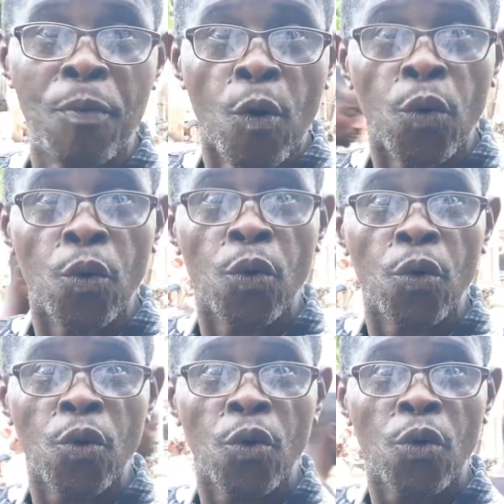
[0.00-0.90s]
people
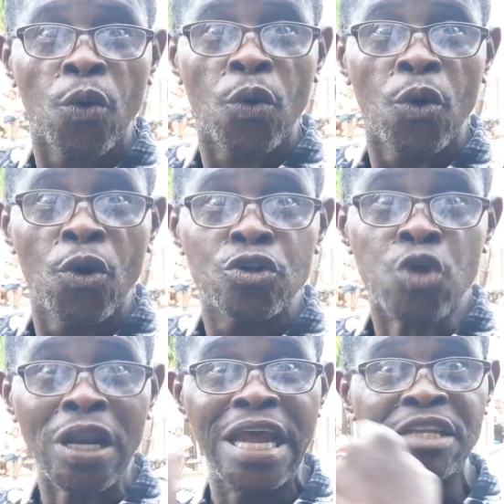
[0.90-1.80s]

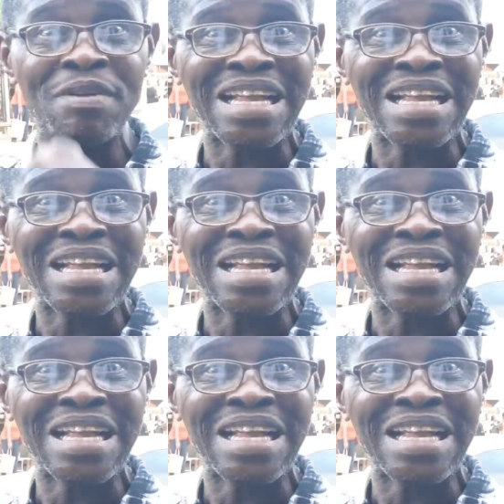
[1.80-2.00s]
to lead